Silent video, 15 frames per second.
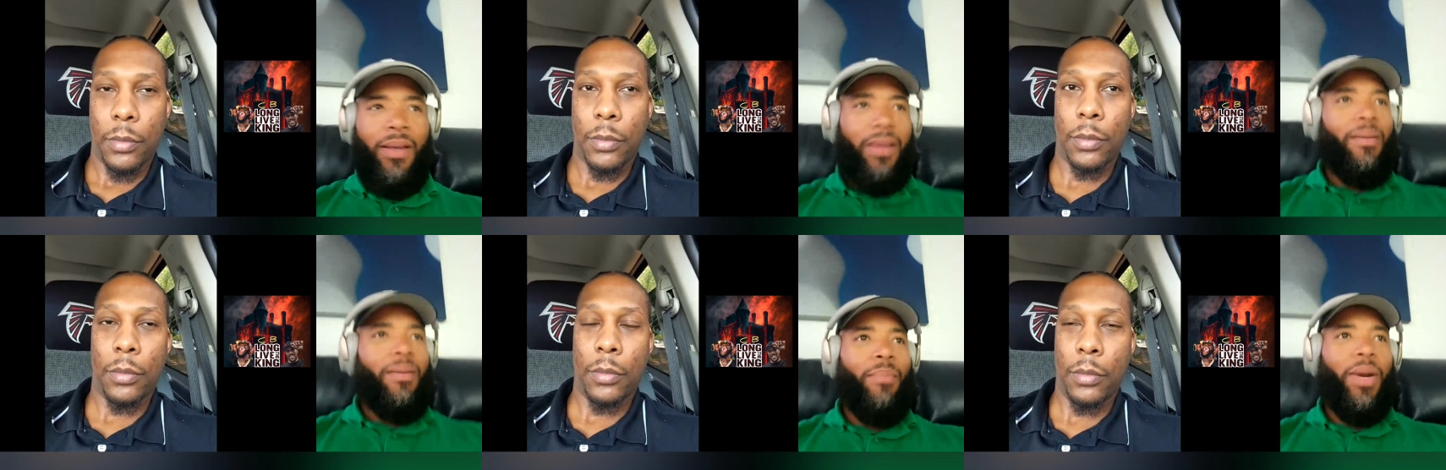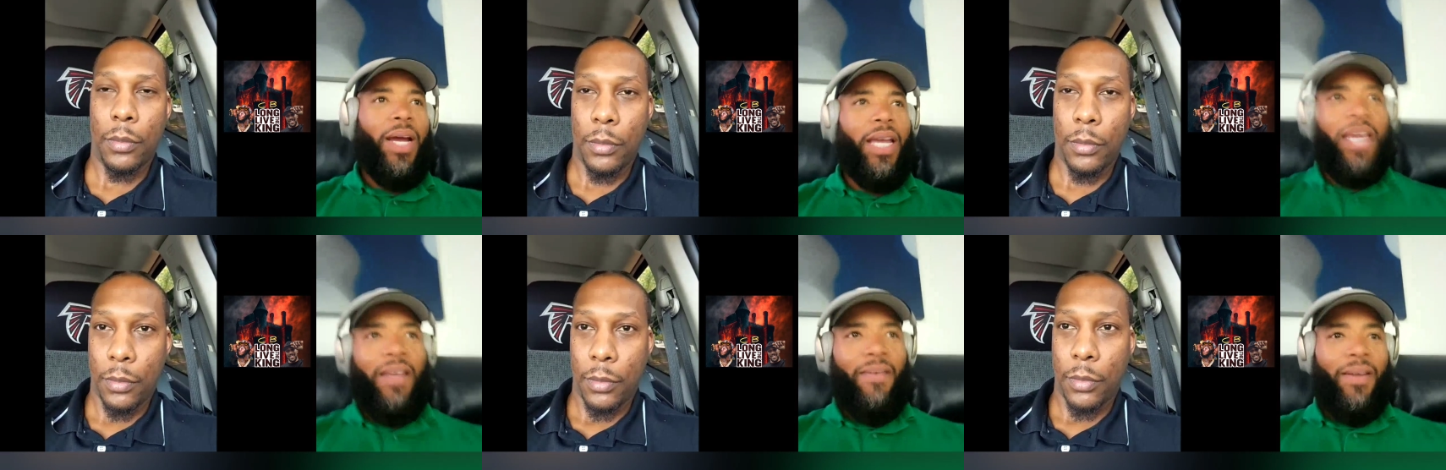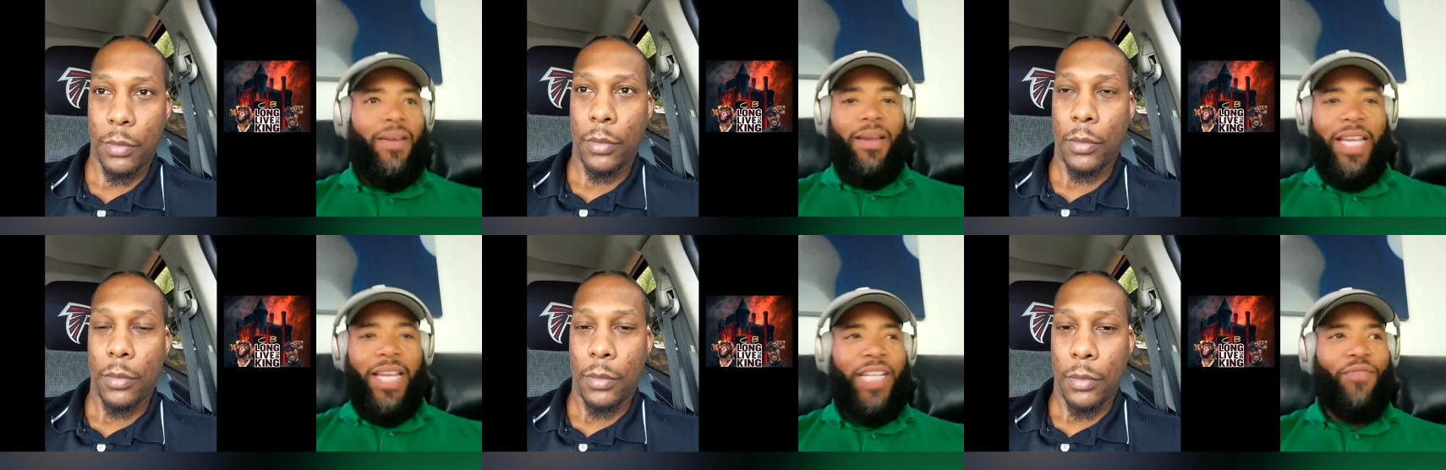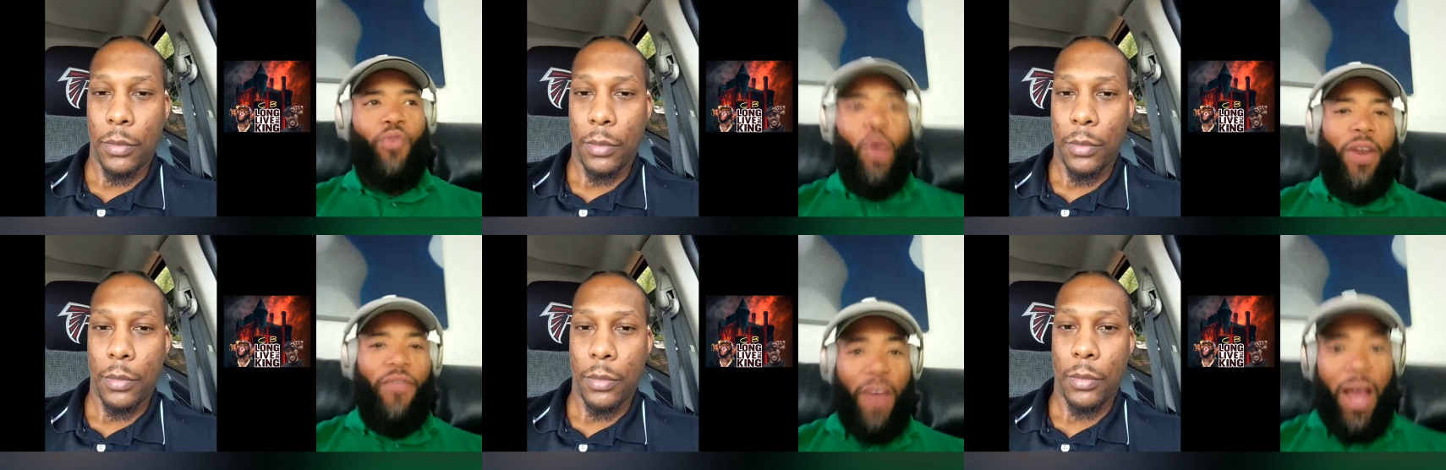Speaker 1: Mm-hmm. But it,
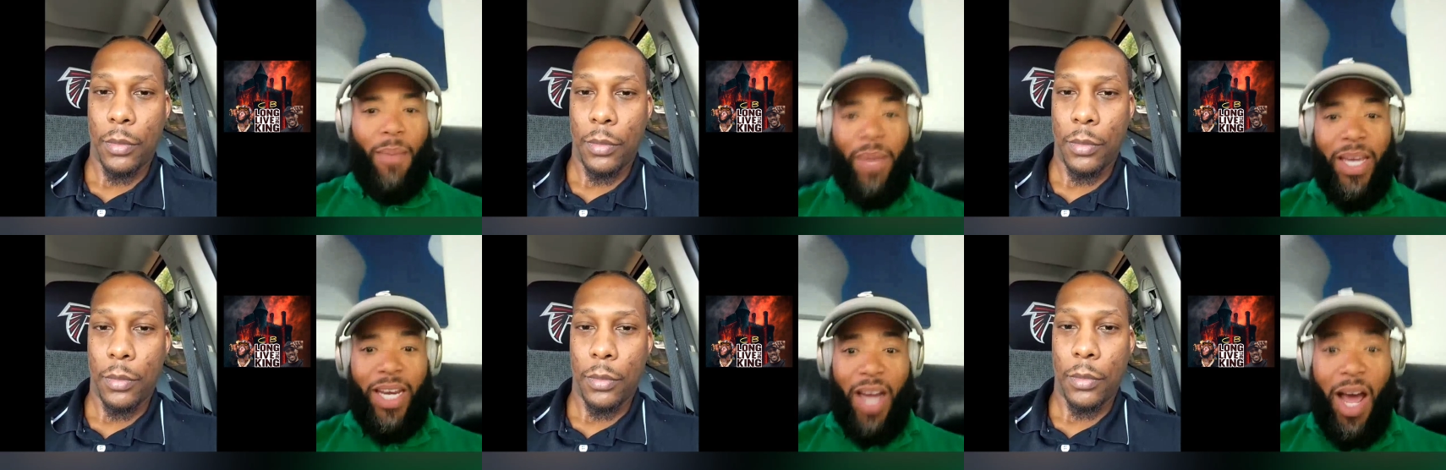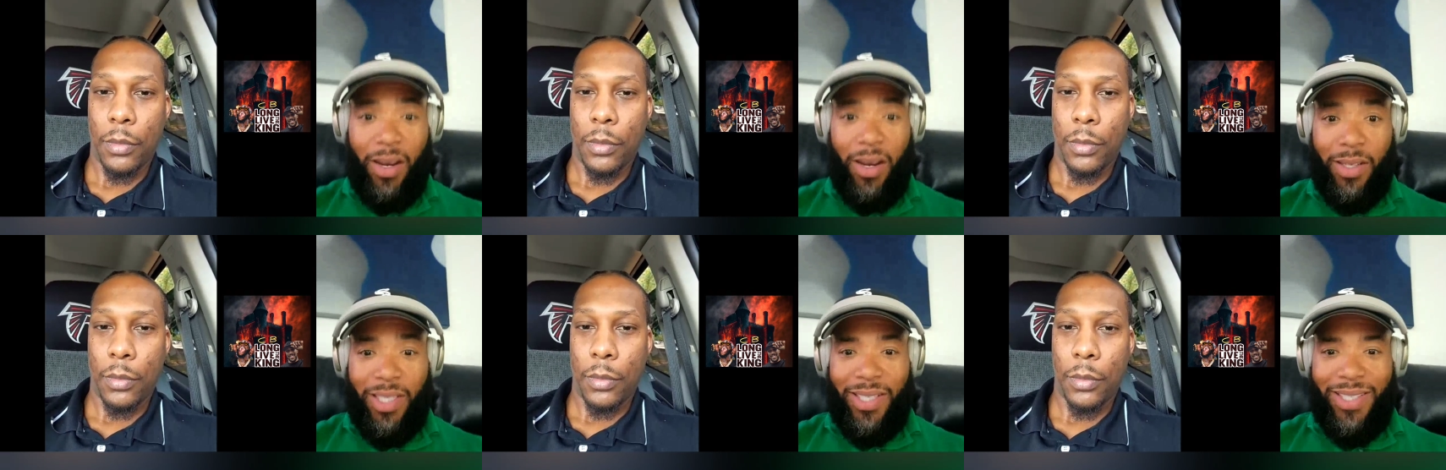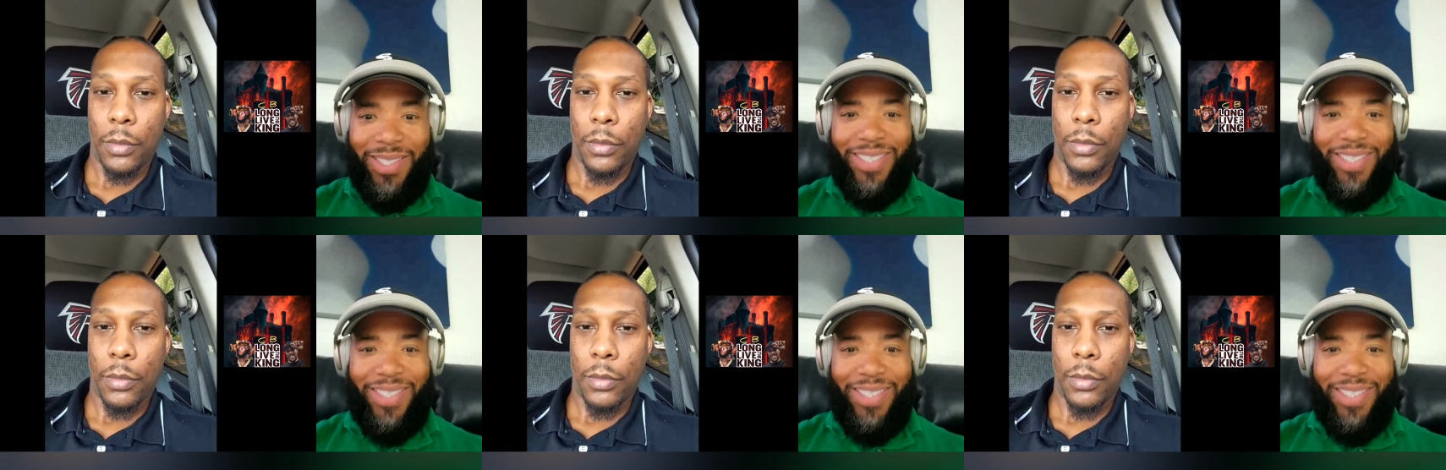it's forty five million dollars.